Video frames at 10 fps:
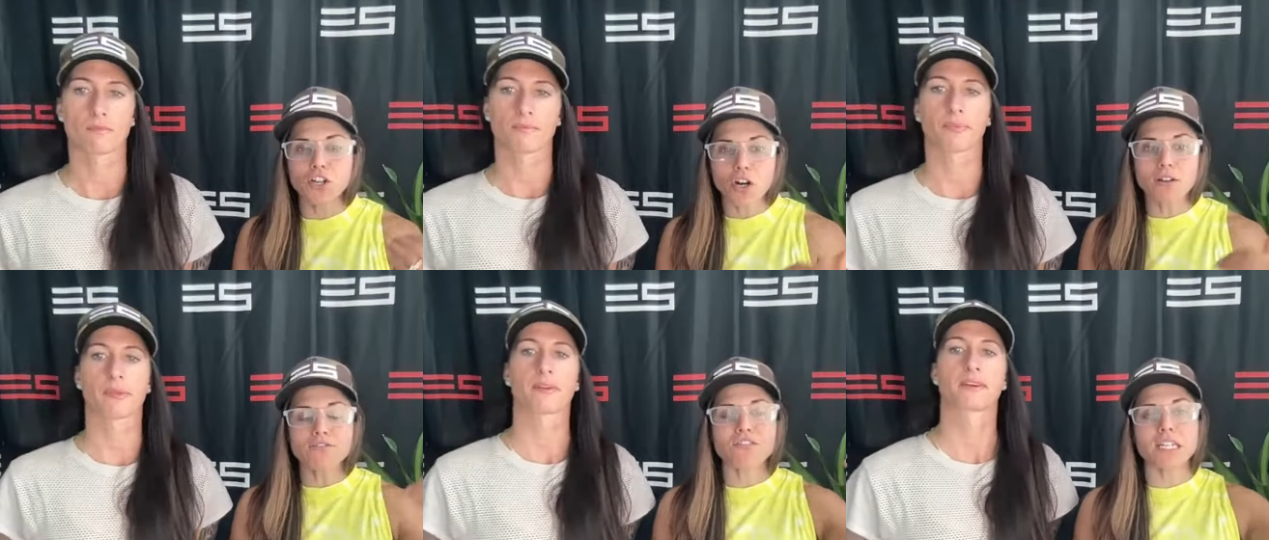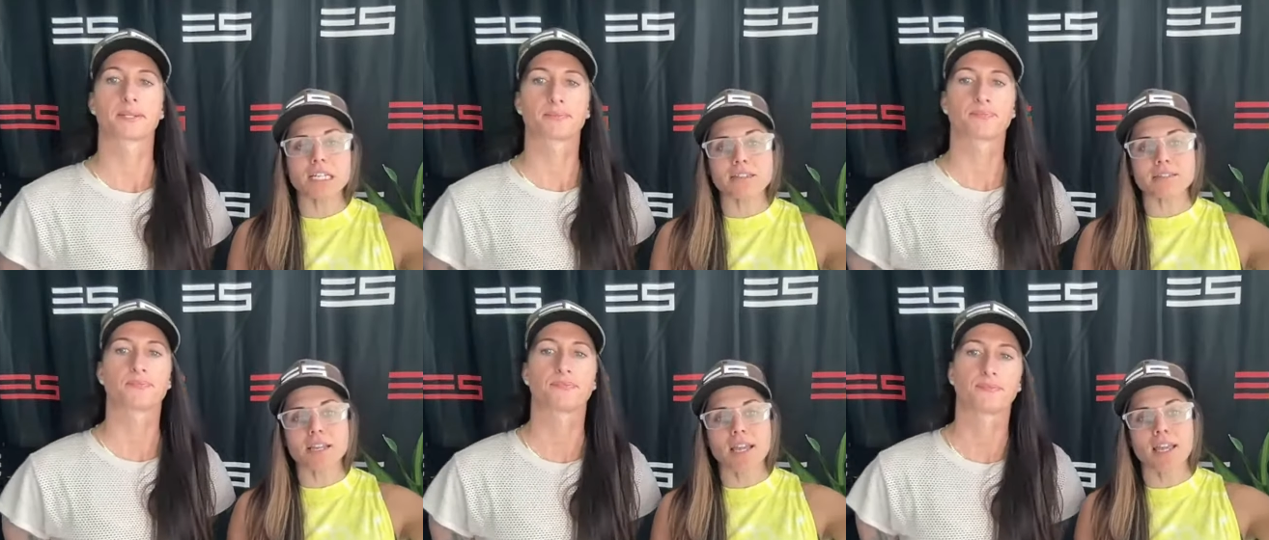
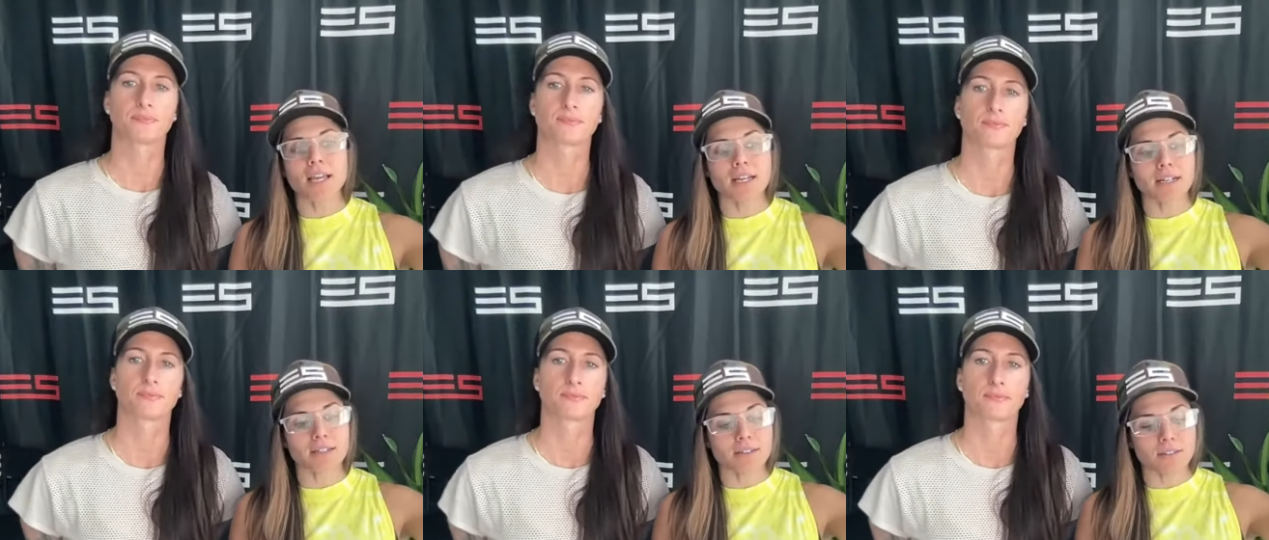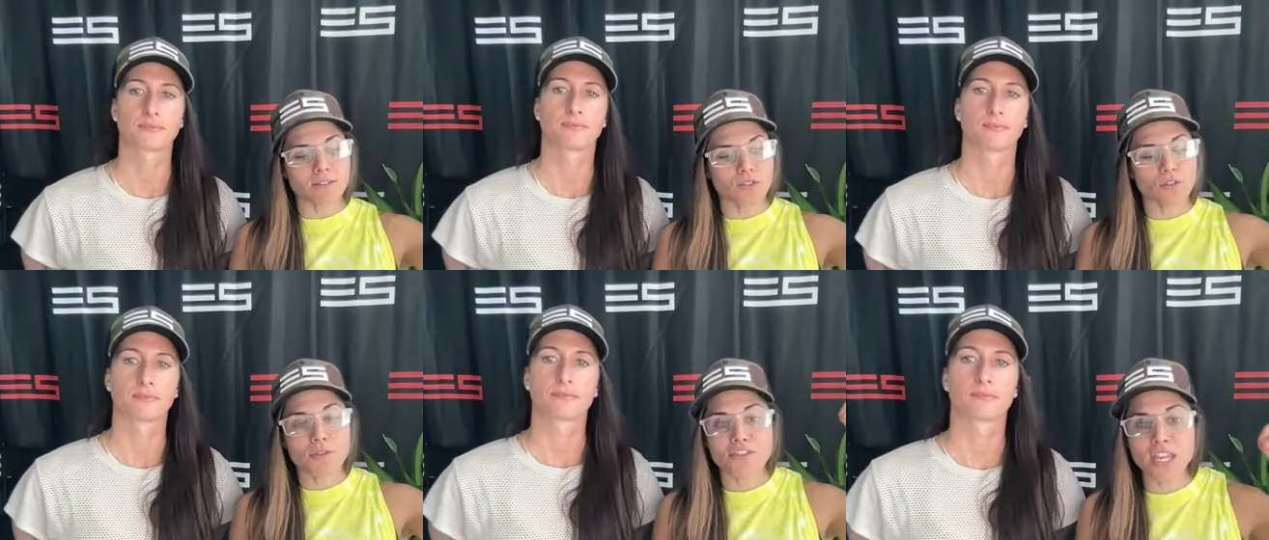Speaker 1: confident and
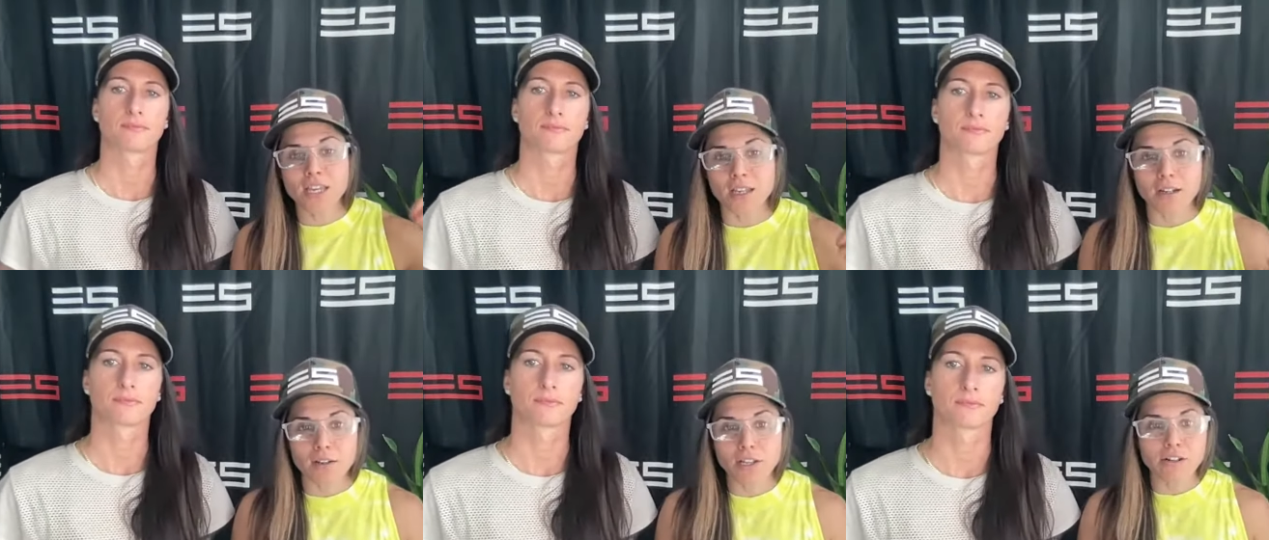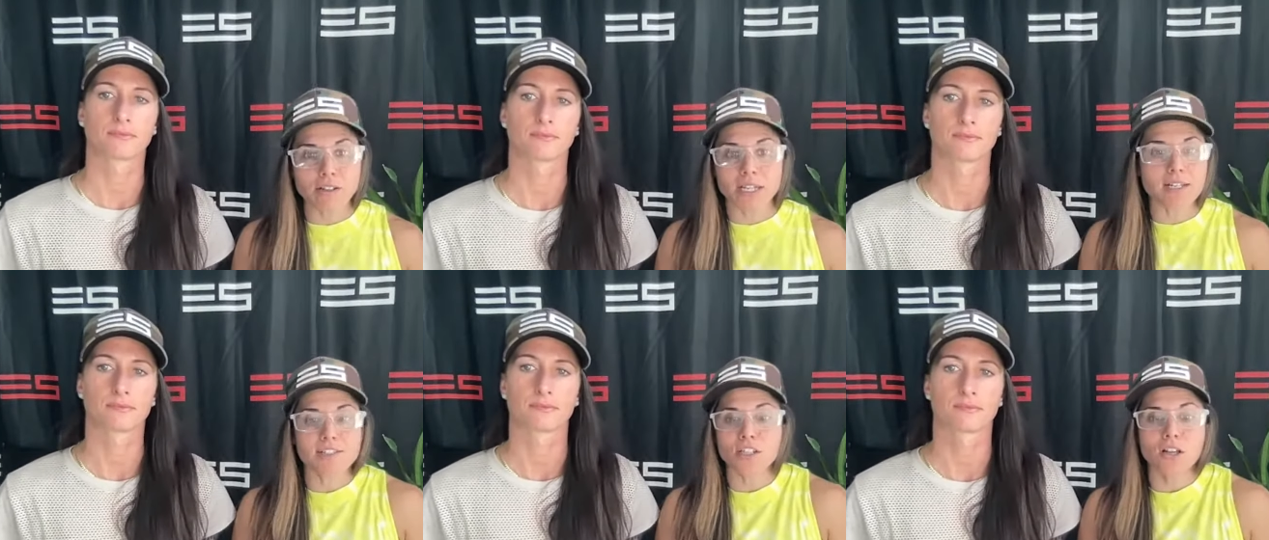thinking clearly
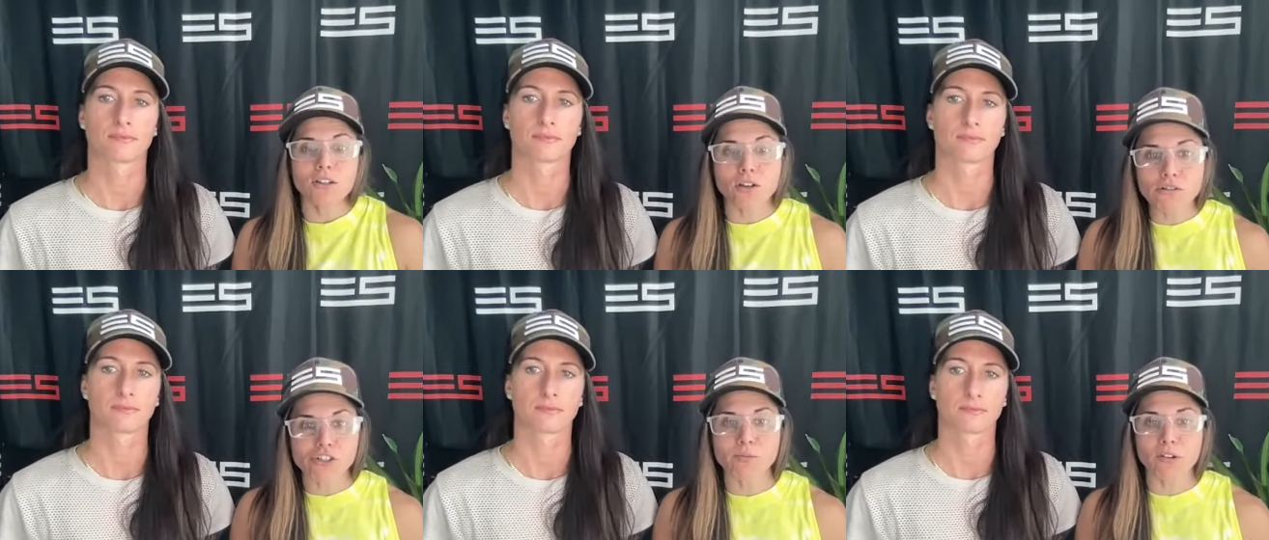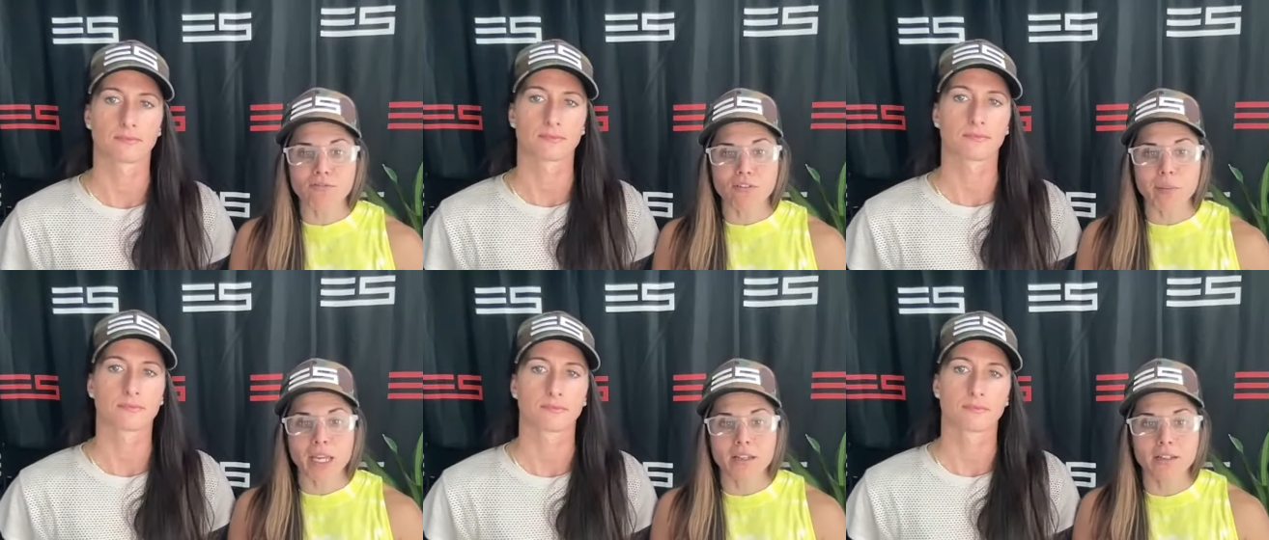is a non-negotiable for
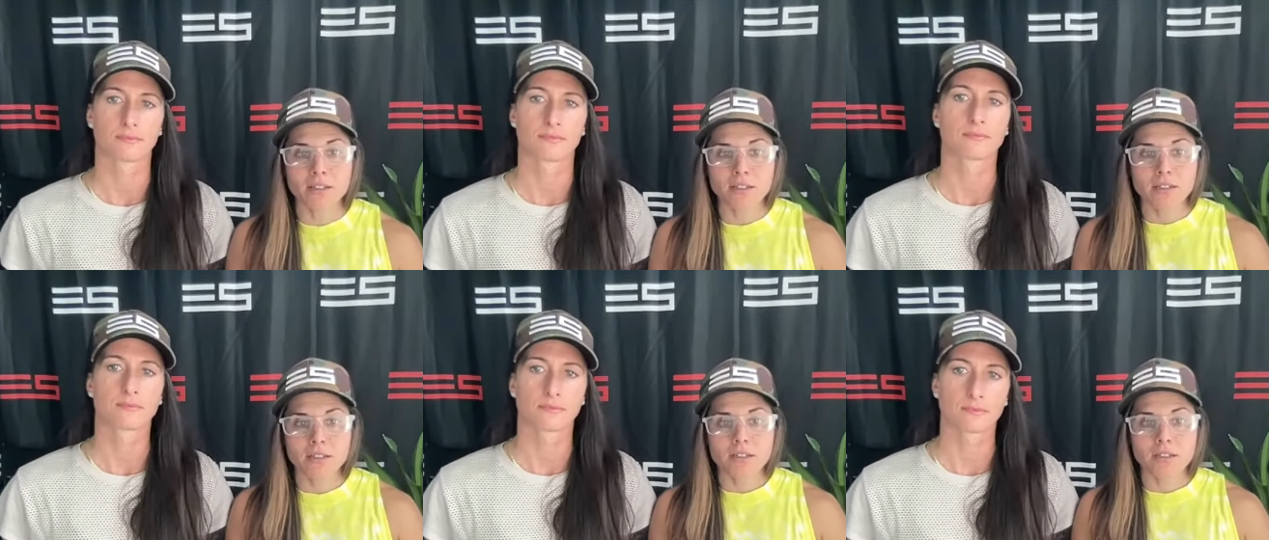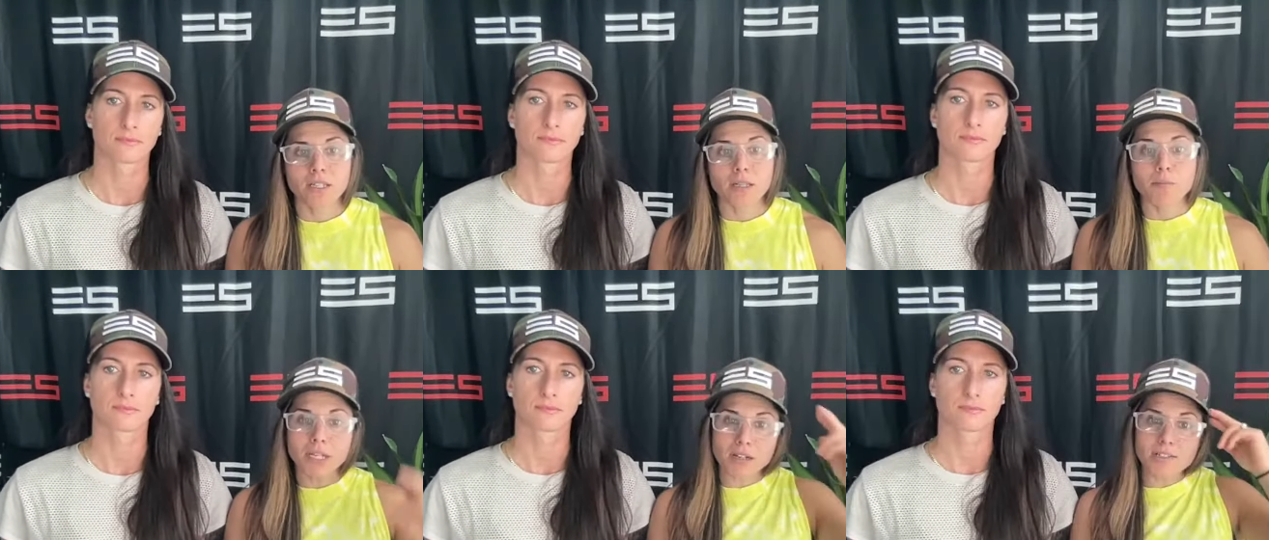me
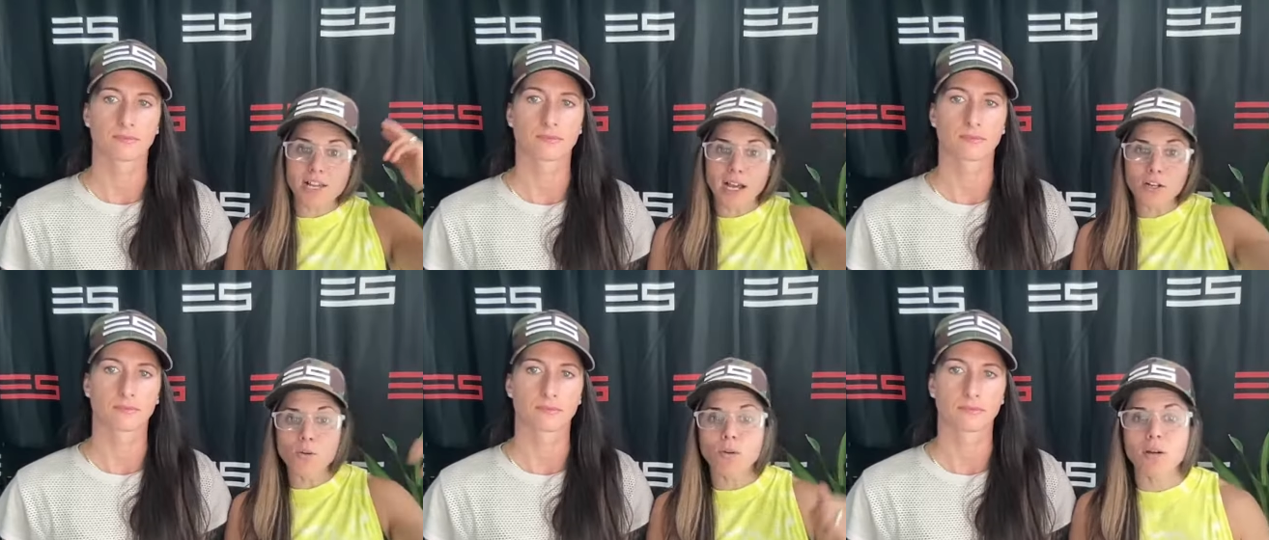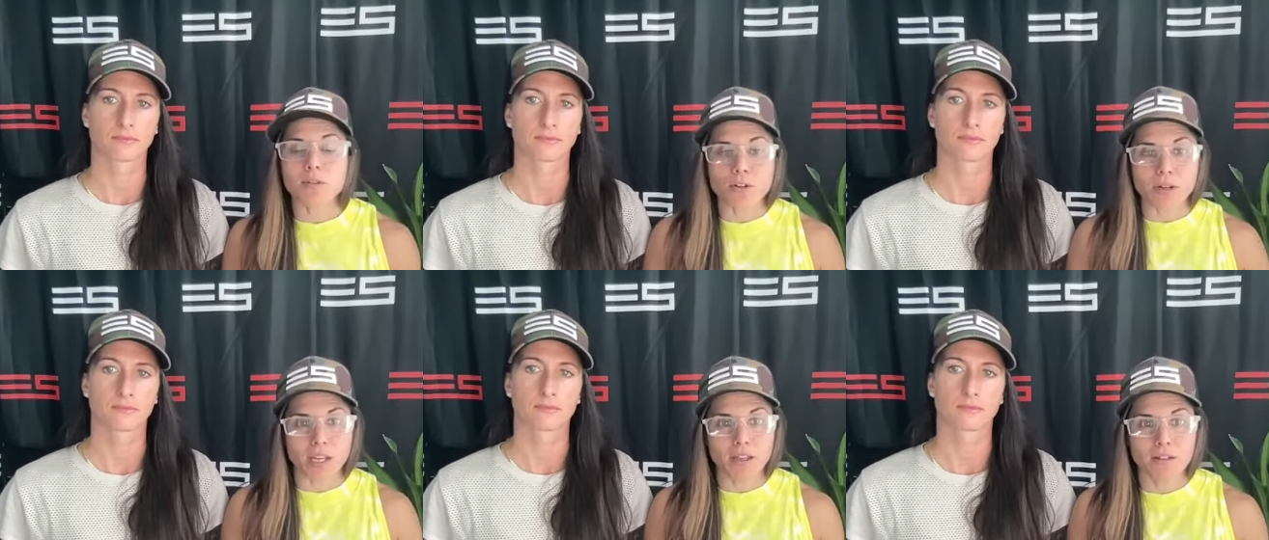because I know where I'm
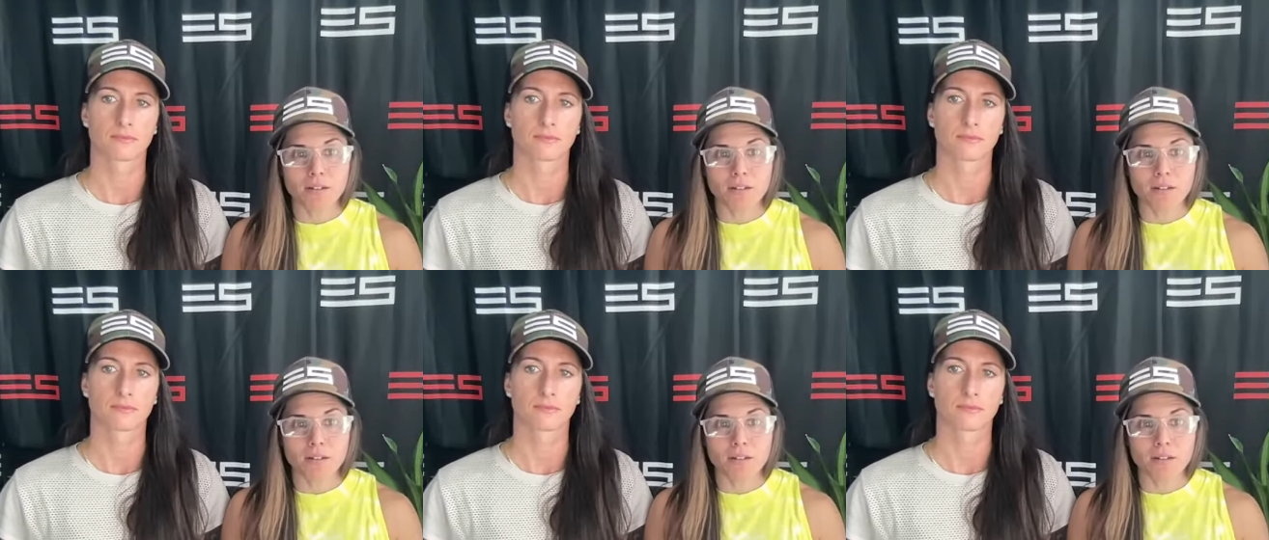going.